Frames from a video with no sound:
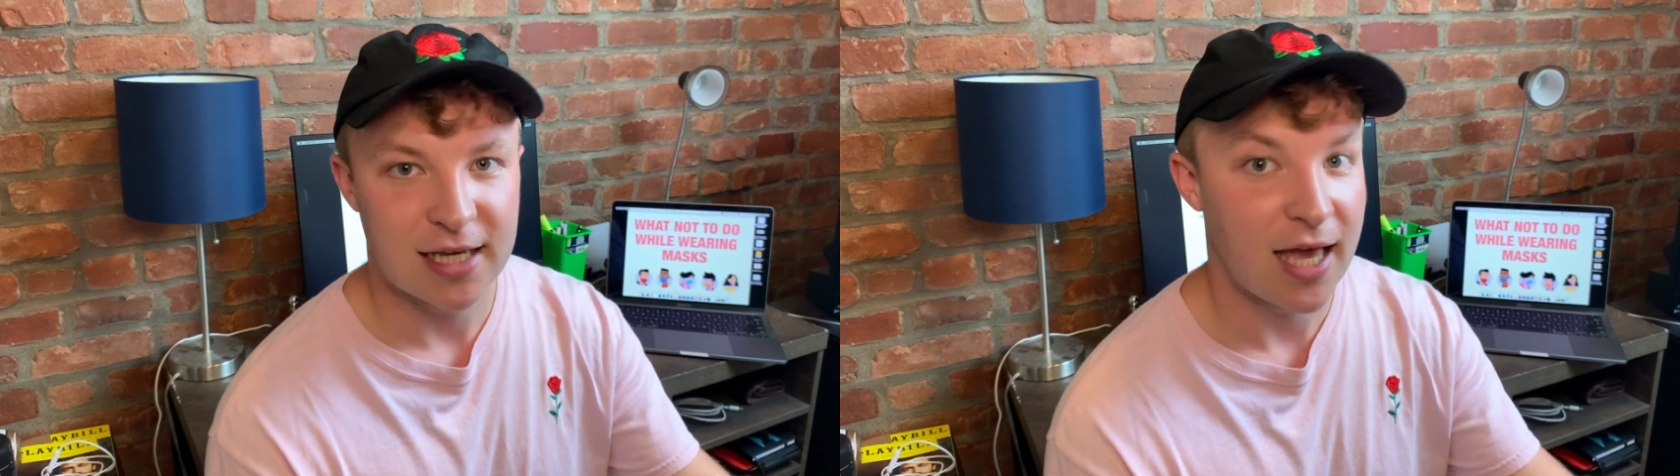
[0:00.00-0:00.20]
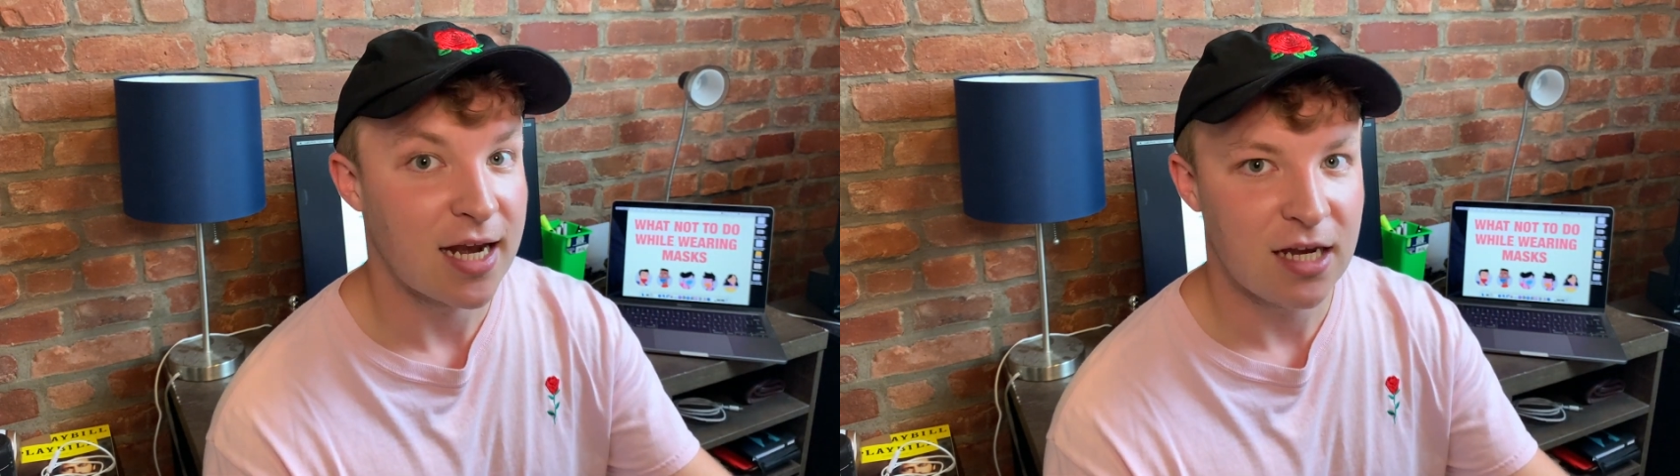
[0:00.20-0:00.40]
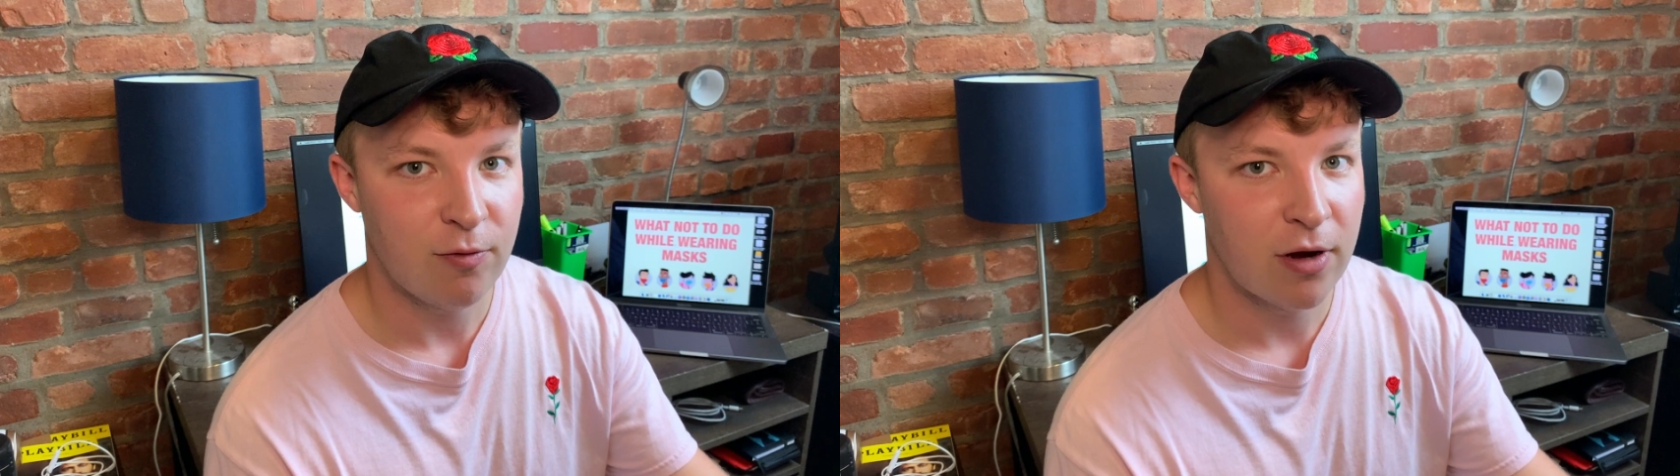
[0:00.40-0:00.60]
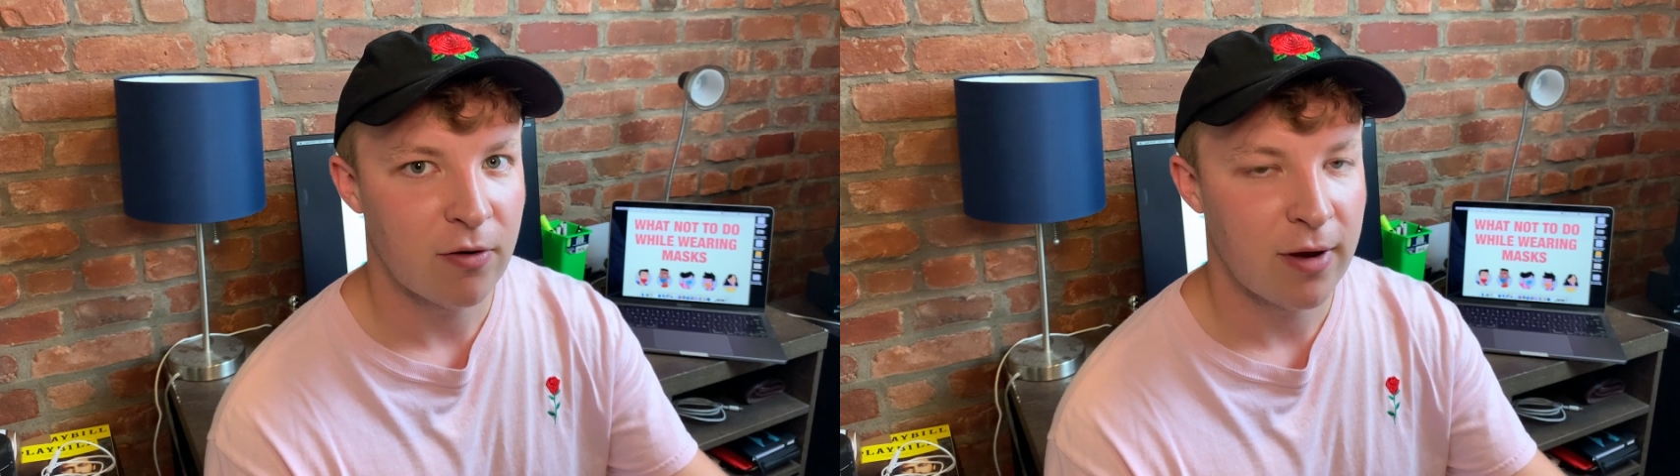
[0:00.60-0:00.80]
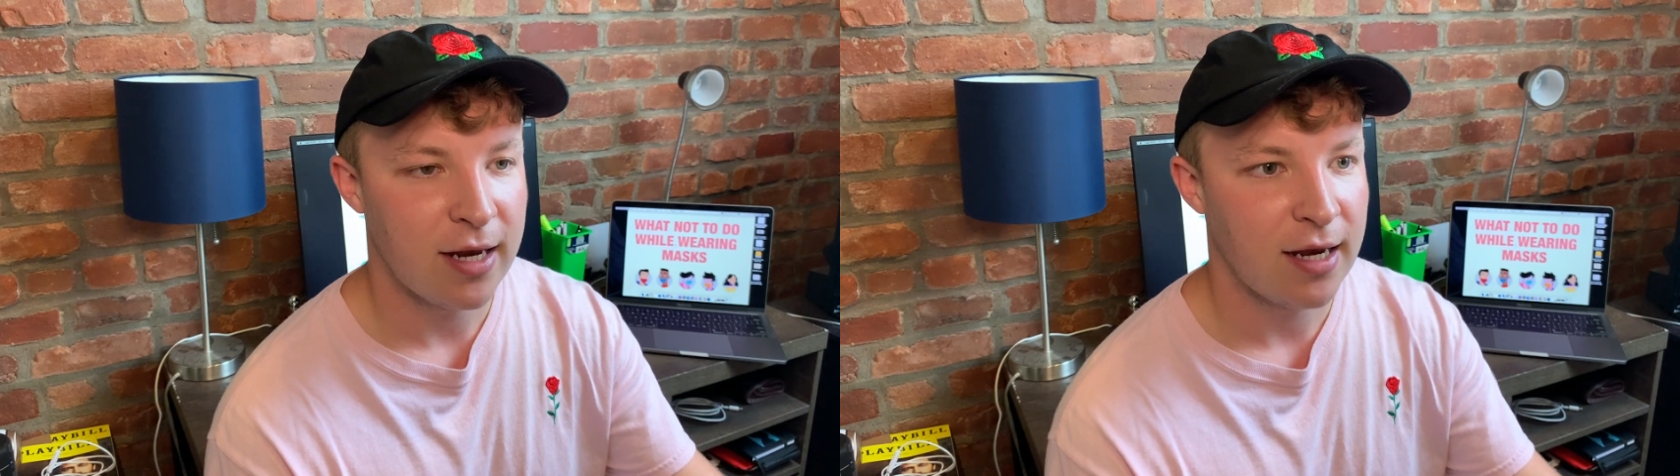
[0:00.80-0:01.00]
get anywhere
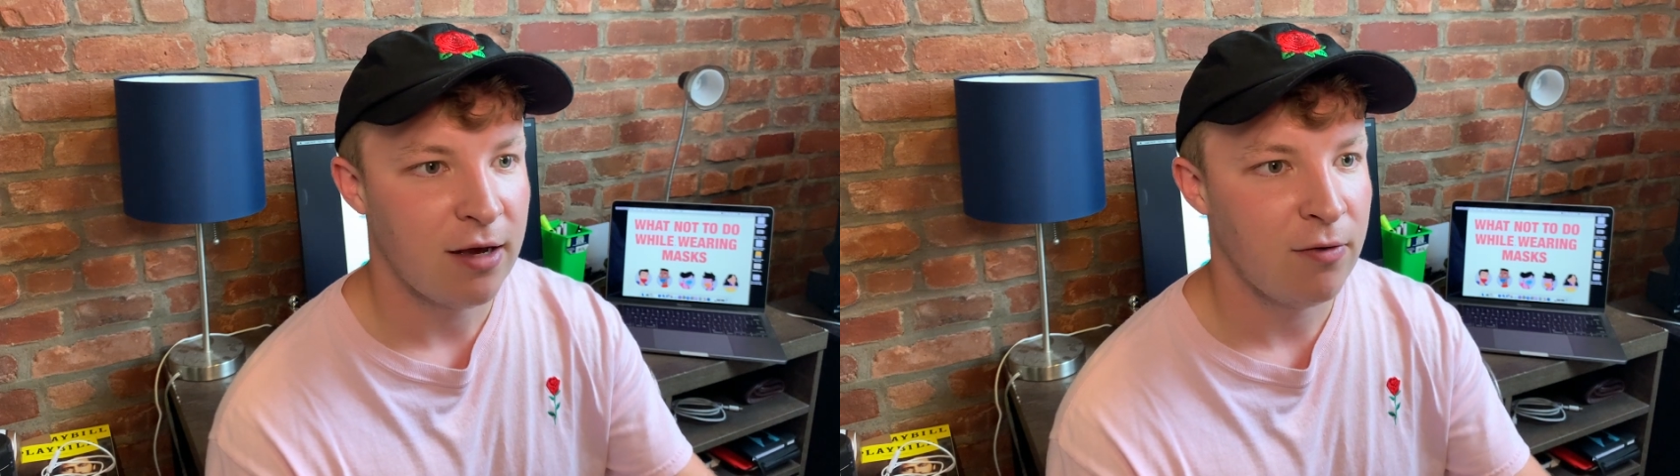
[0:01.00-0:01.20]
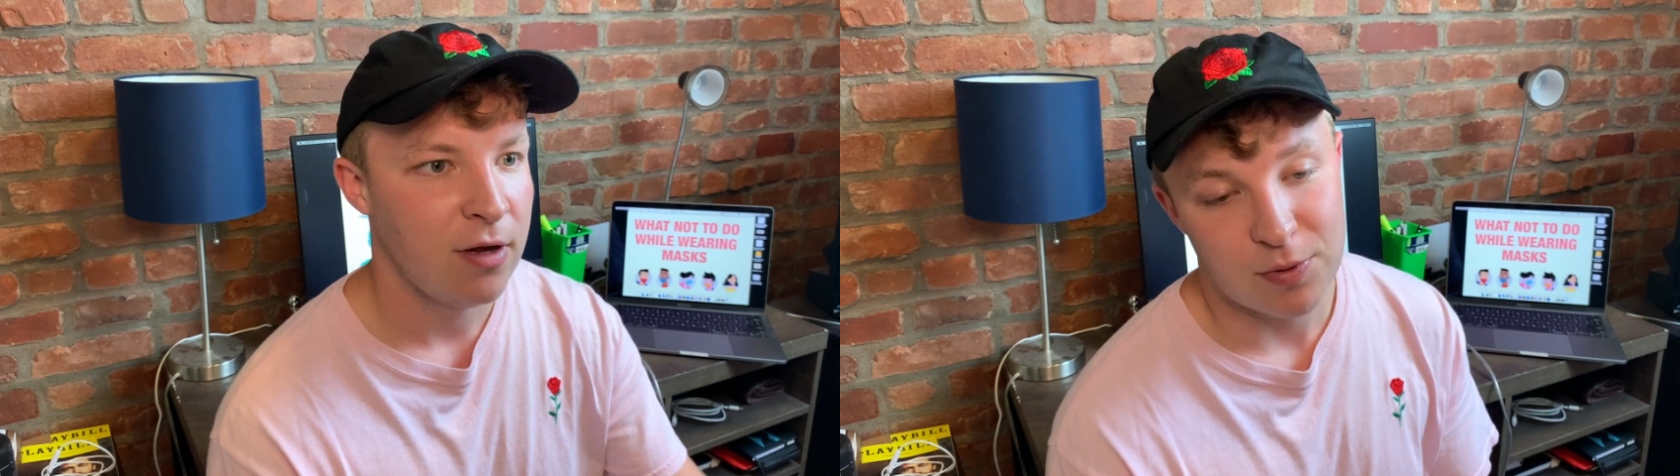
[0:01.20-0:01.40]
right now,